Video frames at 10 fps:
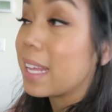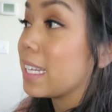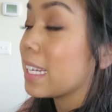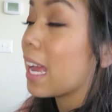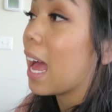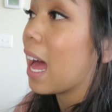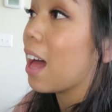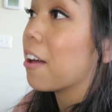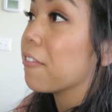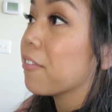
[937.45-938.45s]
I need to
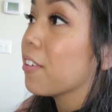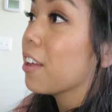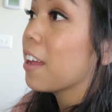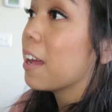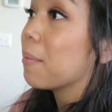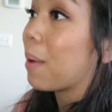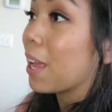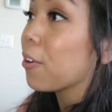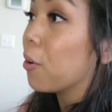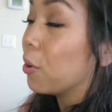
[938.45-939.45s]
have,
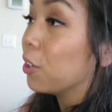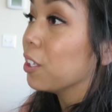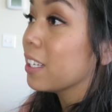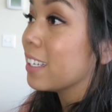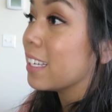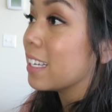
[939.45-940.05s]
my goal